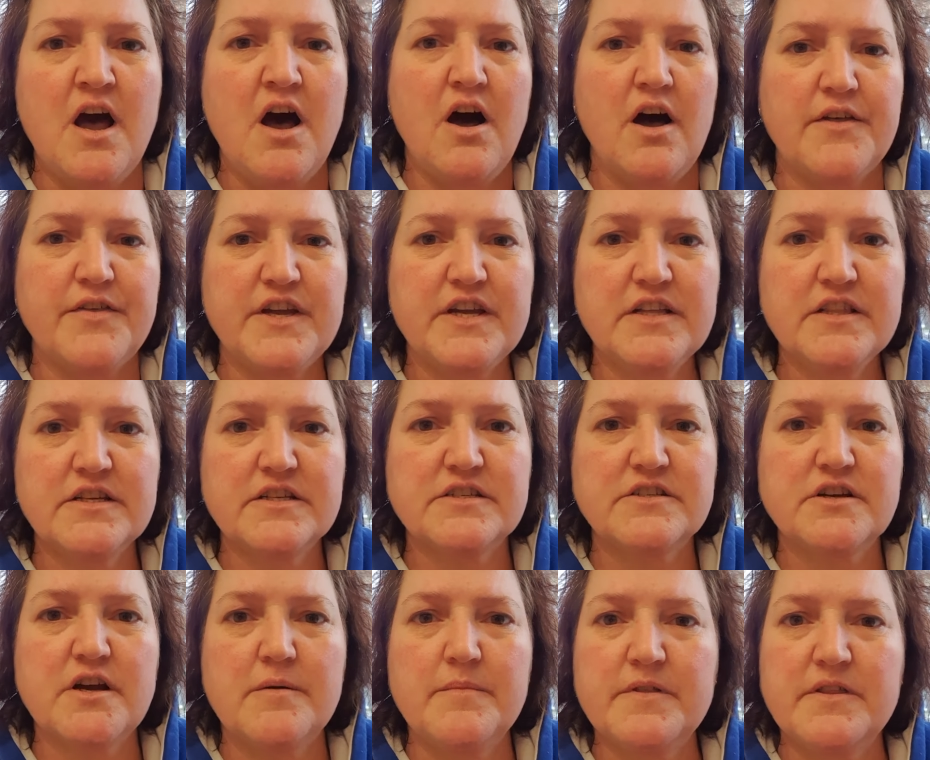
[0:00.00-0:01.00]
I think at this
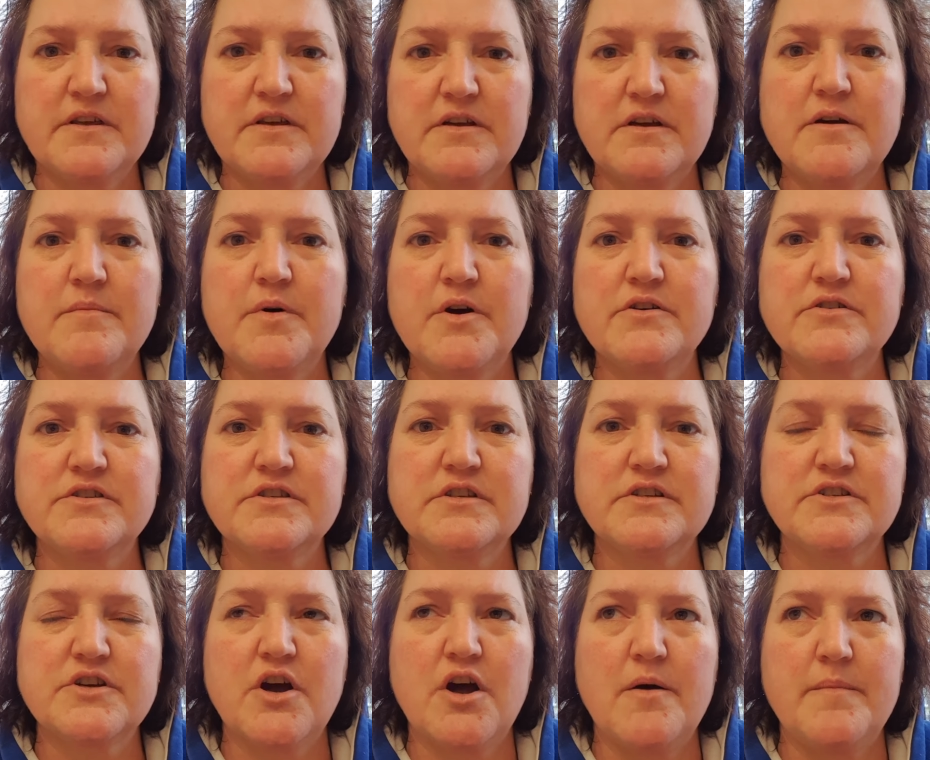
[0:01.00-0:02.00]
time of the year, most of
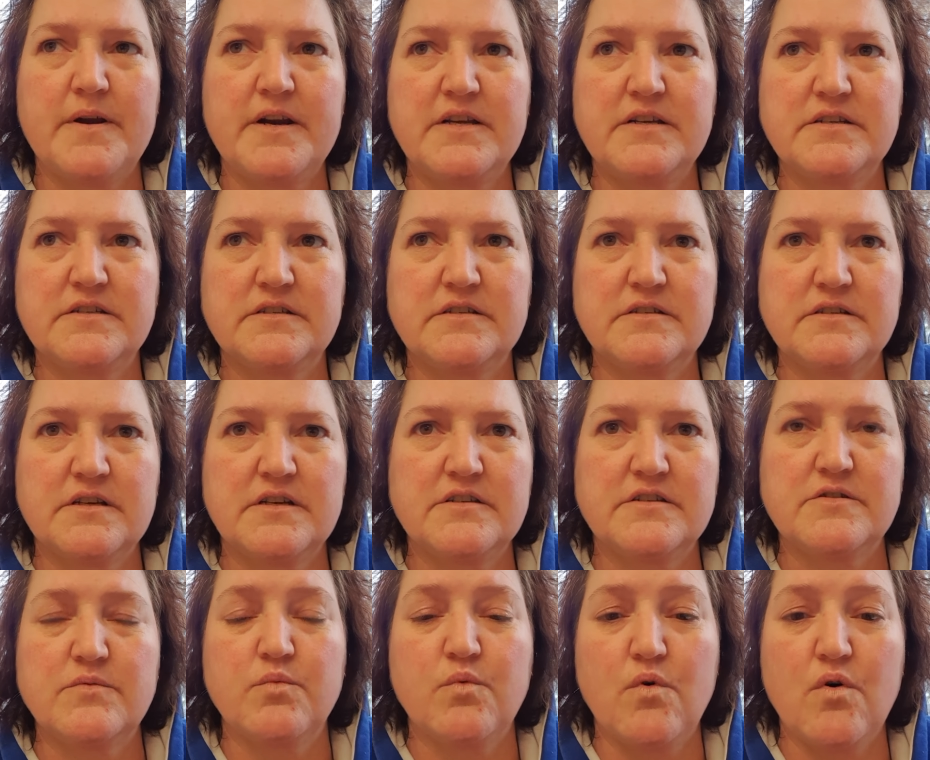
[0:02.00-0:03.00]
the time it is
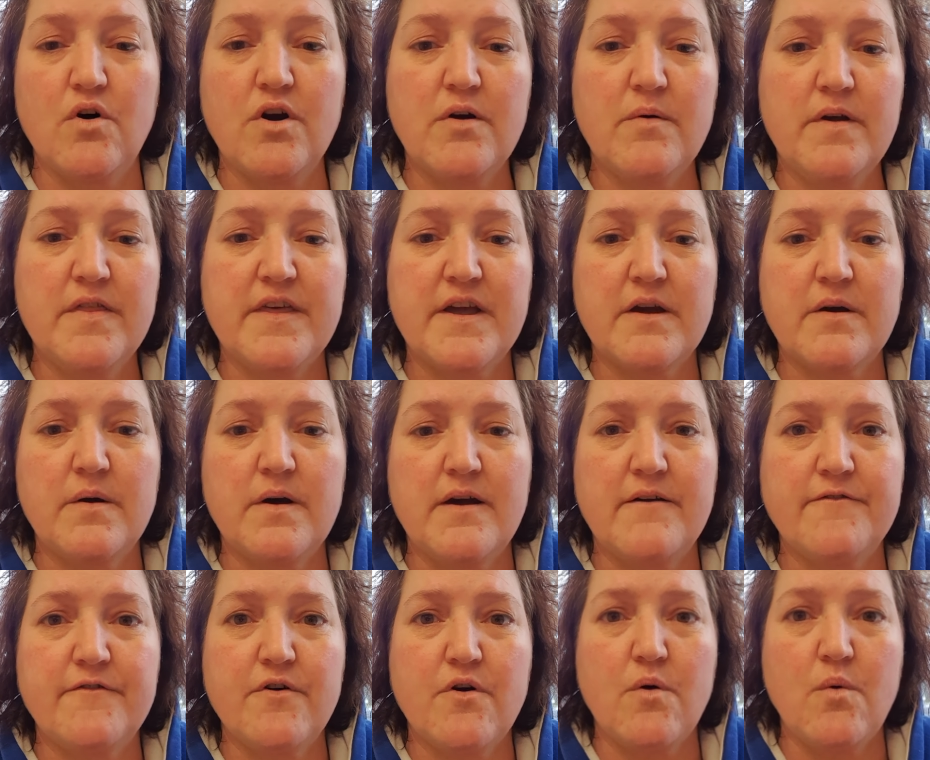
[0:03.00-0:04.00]
the water when they go
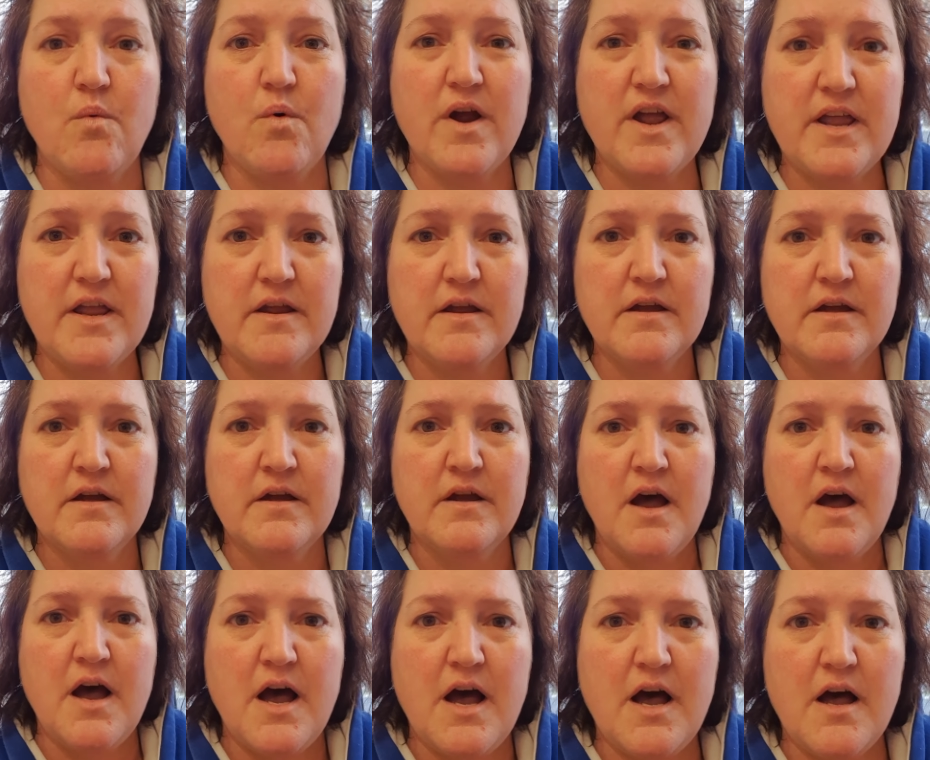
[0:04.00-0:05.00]
out for a wee
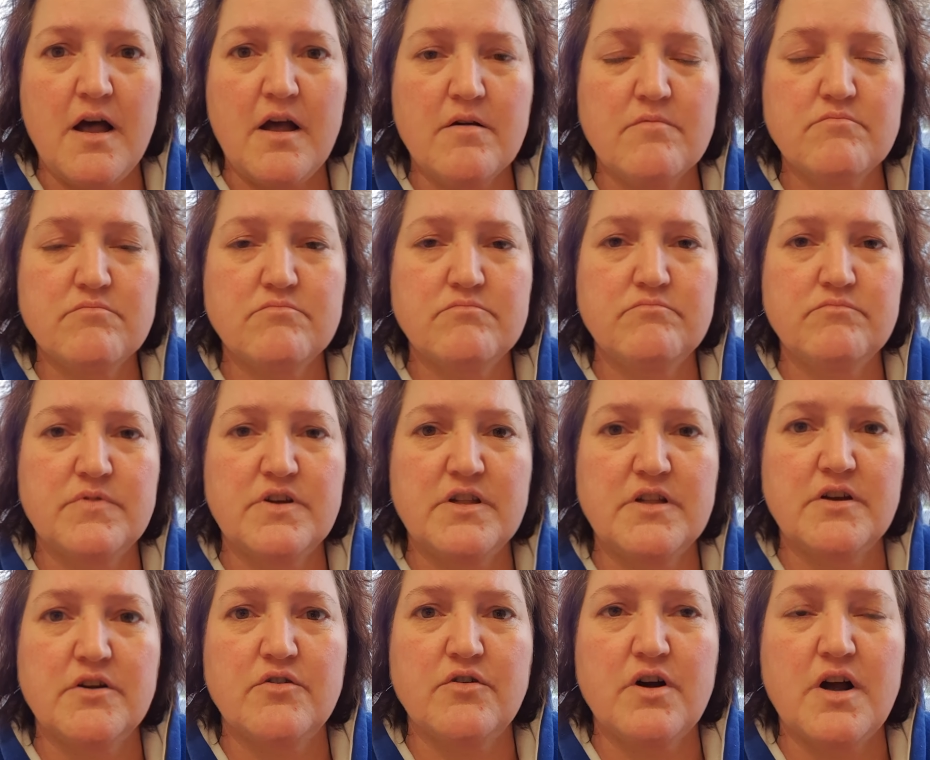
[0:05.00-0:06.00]
in
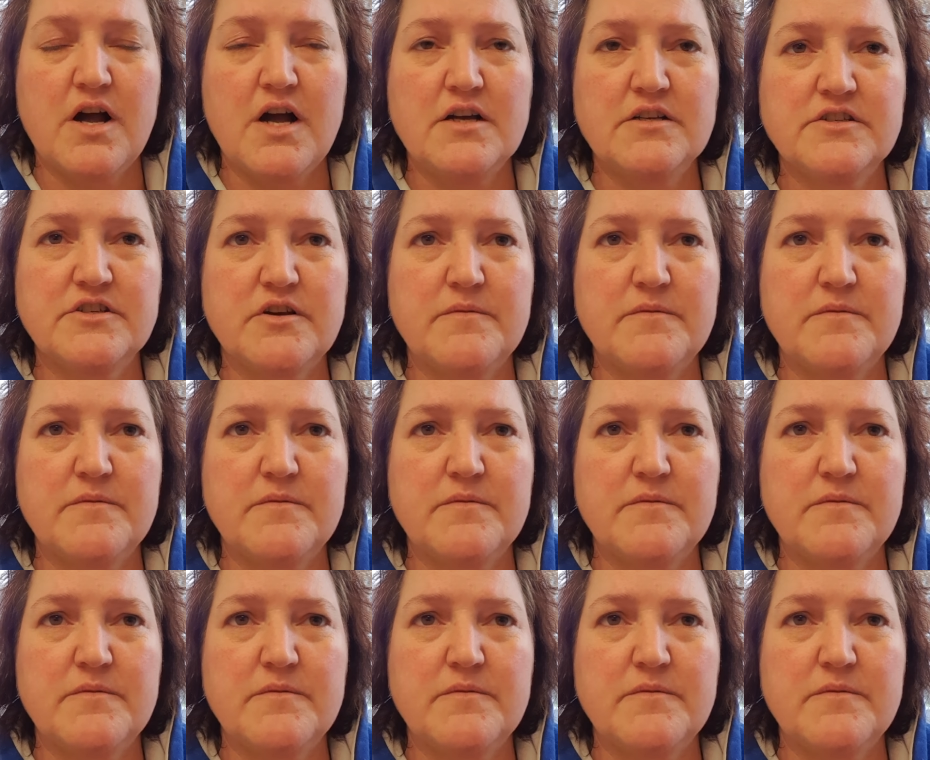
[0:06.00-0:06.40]
the grass.